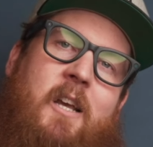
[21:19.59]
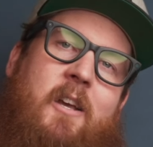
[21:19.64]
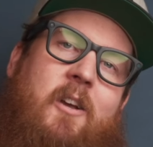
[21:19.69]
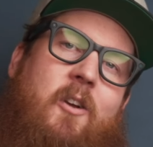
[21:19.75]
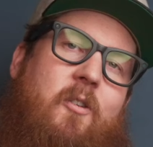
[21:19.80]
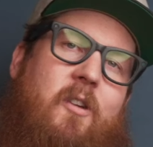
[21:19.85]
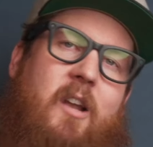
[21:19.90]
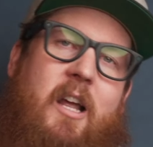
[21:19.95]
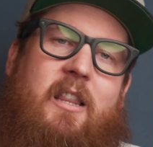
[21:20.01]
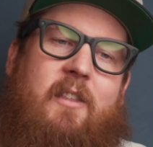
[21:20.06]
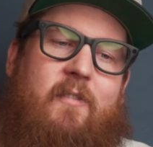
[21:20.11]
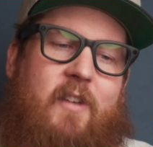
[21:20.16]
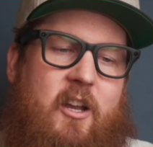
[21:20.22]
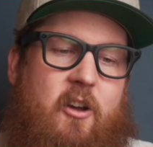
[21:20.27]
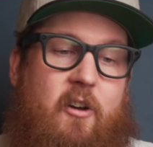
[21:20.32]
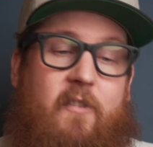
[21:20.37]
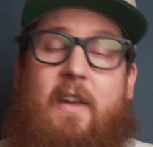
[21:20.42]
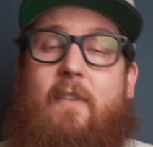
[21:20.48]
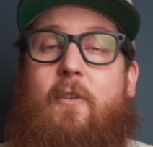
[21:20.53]
Go and like the
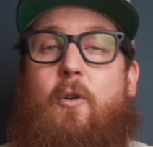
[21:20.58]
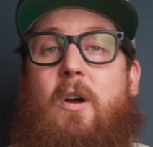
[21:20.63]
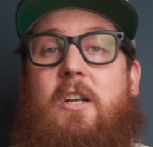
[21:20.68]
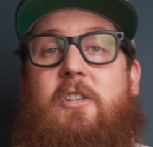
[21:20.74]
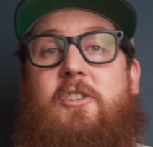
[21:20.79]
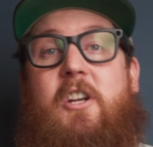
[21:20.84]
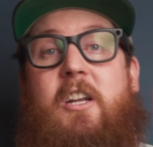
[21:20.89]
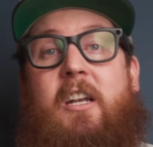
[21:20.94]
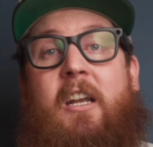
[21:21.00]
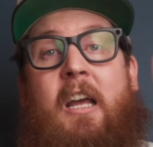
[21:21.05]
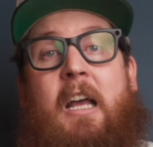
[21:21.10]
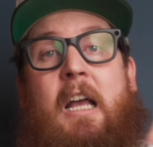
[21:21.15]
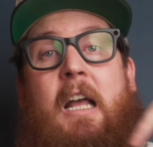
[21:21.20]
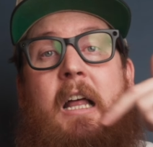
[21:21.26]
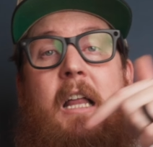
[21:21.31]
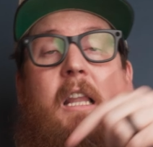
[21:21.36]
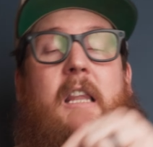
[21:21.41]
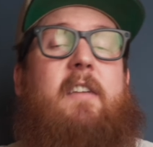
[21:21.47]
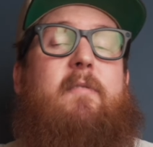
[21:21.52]
video. If you have a question,
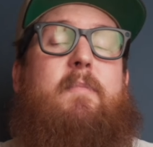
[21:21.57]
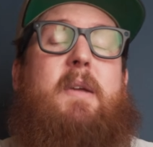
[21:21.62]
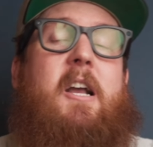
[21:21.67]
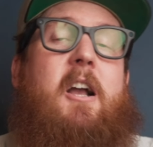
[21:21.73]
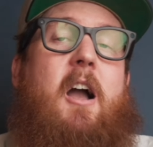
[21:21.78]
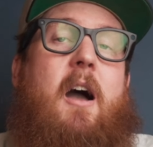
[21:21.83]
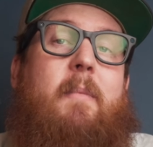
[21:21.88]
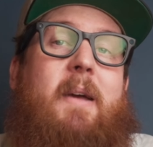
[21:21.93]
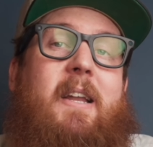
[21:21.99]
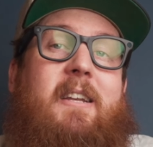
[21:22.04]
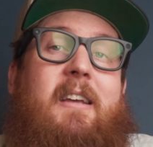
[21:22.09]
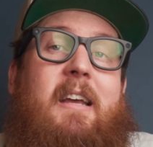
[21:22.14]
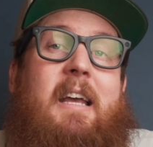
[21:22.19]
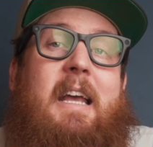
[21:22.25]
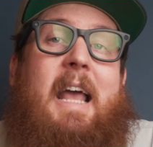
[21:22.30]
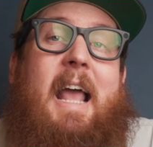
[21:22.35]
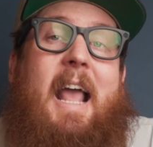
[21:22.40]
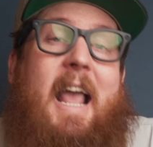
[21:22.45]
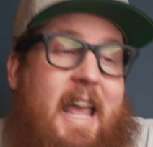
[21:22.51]
leave me a comment.
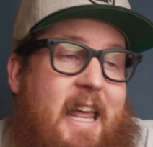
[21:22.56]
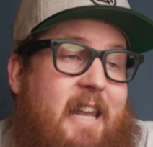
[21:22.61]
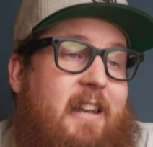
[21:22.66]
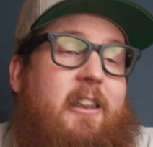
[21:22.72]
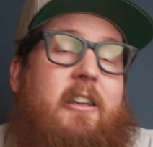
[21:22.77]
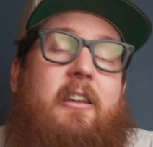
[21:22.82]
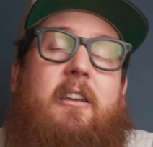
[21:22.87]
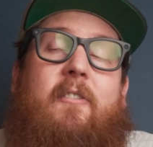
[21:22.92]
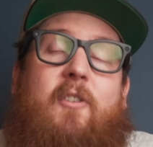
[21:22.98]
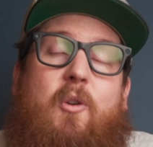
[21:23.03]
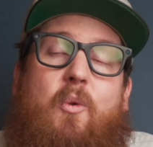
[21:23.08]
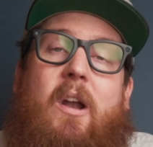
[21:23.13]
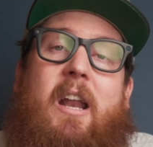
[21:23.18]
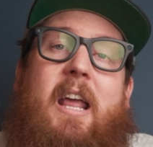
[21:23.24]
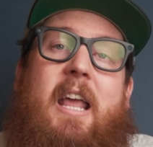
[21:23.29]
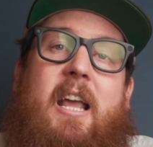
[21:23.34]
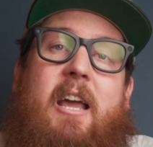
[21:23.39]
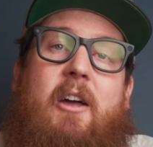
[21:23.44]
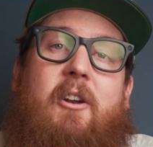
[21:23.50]
And if you want
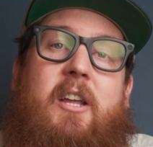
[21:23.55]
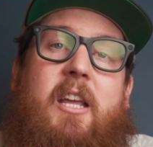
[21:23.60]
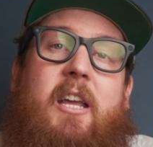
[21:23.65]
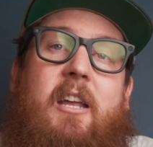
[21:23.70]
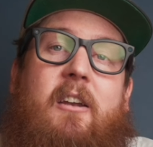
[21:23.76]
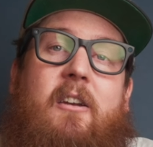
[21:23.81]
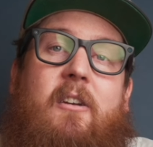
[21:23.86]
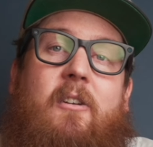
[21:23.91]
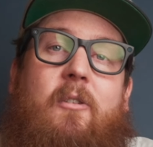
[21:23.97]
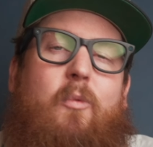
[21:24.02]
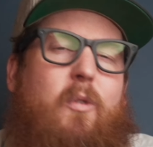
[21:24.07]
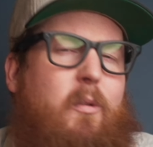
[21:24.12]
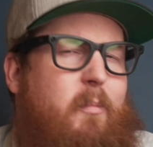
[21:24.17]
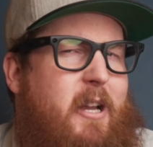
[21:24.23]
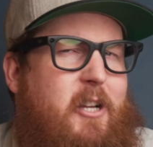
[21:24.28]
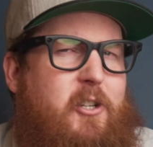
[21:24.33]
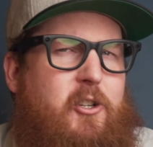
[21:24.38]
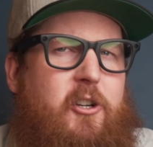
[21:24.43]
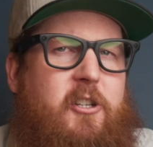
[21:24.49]
to hang out again, well,
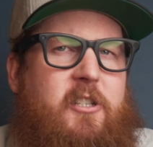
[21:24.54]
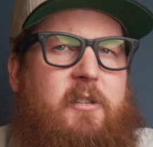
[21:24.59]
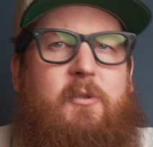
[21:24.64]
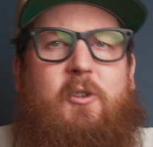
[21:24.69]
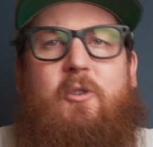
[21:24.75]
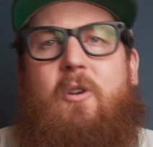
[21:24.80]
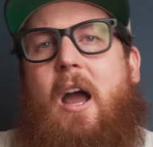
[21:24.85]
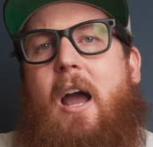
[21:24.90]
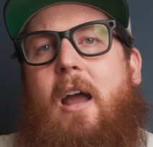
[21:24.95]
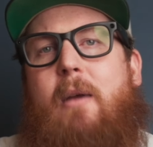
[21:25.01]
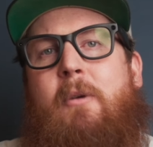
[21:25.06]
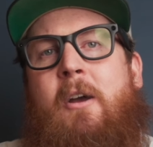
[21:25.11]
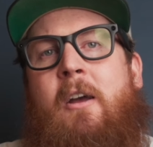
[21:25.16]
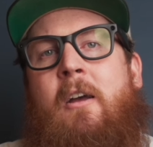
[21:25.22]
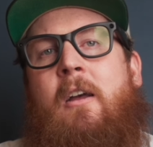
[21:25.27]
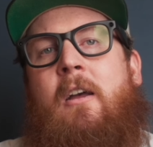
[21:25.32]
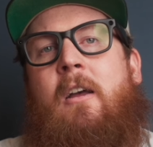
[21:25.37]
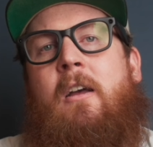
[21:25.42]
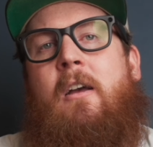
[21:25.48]
make sure to subscribe.
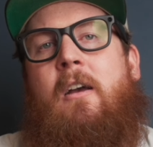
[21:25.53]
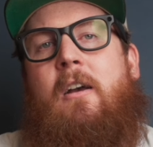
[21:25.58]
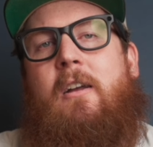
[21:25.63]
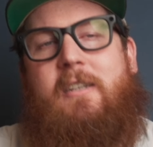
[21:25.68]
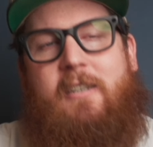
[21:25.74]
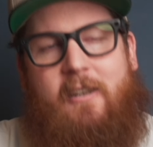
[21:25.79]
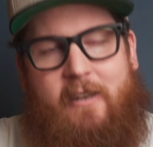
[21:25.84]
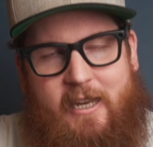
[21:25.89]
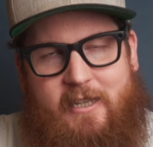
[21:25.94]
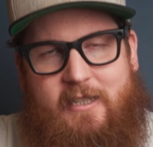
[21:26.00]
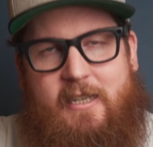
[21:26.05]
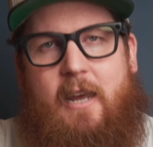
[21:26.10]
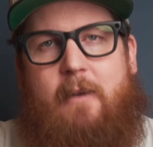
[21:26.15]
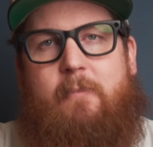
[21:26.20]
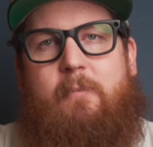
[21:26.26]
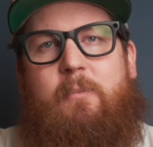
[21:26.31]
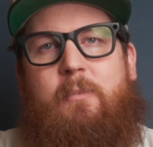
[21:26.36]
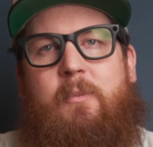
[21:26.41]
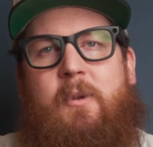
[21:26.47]
Until next
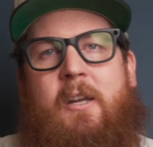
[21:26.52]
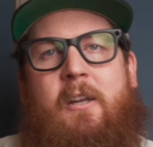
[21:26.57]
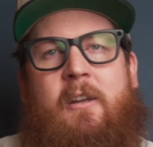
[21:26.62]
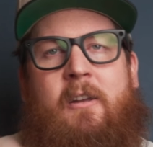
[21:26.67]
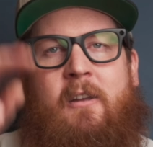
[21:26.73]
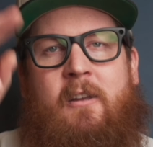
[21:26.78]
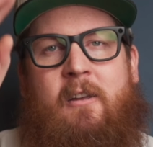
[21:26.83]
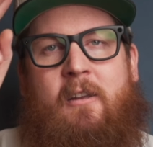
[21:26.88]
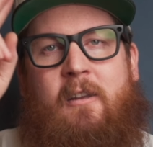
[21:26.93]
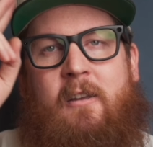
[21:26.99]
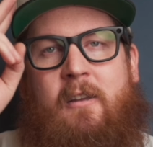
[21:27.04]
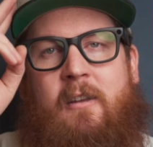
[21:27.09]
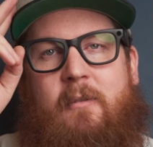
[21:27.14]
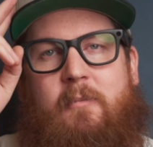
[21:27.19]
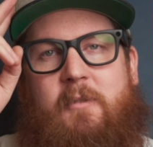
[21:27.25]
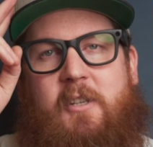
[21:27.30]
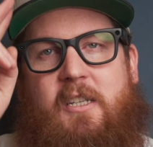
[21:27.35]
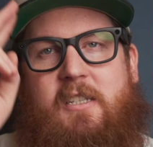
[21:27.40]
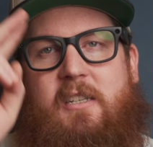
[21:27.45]
time,
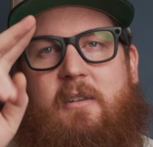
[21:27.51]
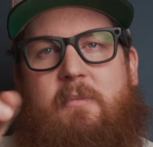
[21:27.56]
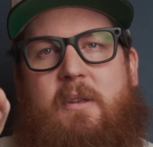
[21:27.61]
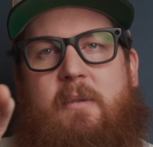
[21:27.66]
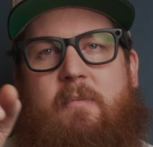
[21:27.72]
I'm Justin B.